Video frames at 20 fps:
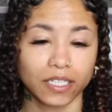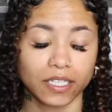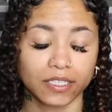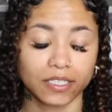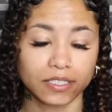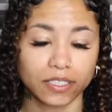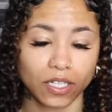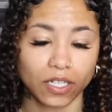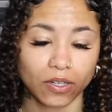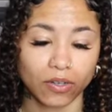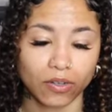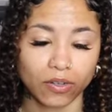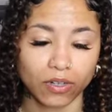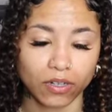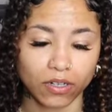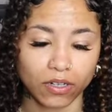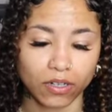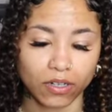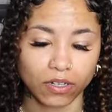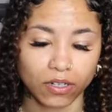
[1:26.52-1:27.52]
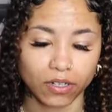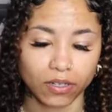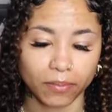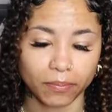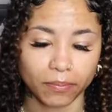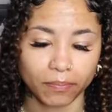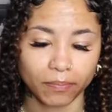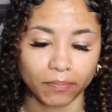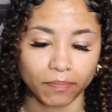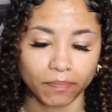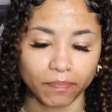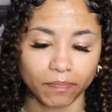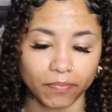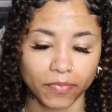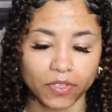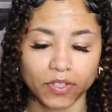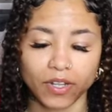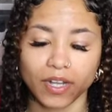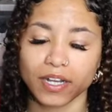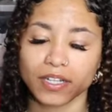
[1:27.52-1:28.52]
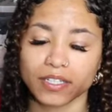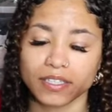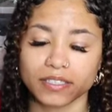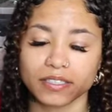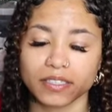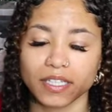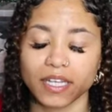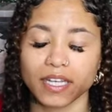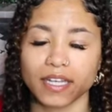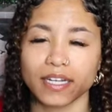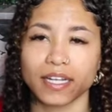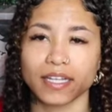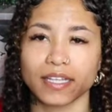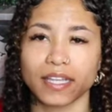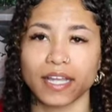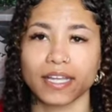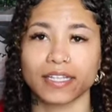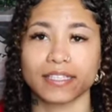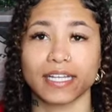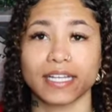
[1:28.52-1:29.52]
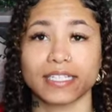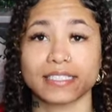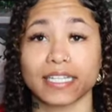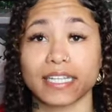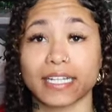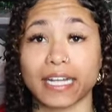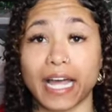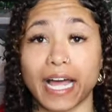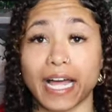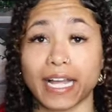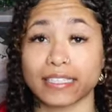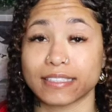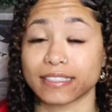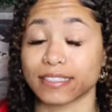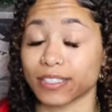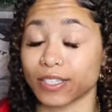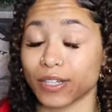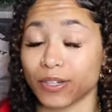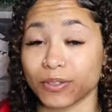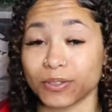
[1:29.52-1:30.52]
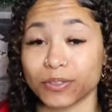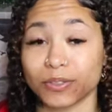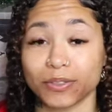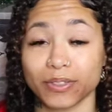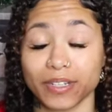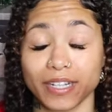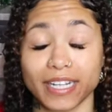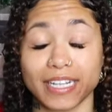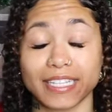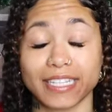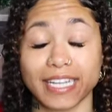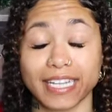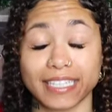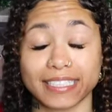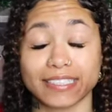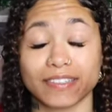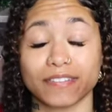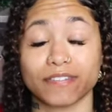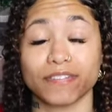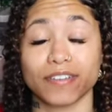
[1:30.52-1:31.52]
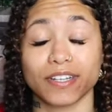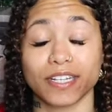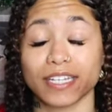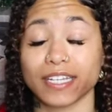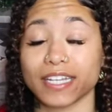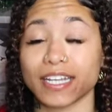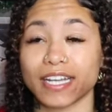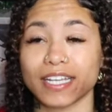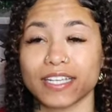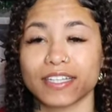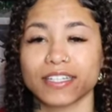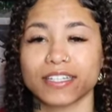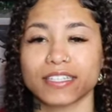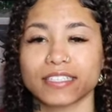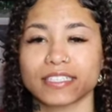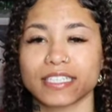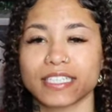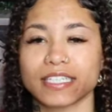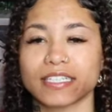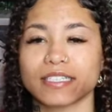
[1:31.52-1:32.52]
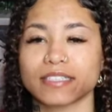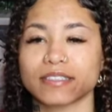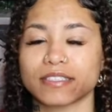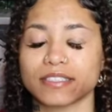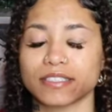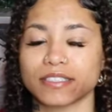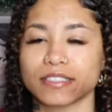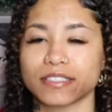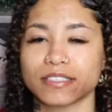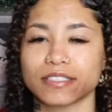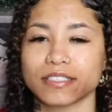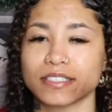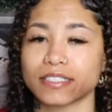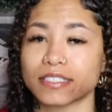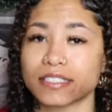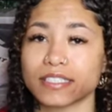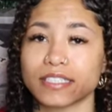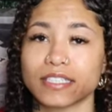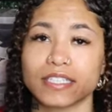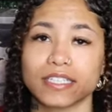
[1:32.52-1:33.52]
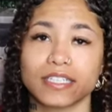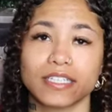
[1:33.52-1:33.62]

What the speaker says: So you know, I understand that's a lot to go through. Like, that's a fucking lot. You know what I'm saying?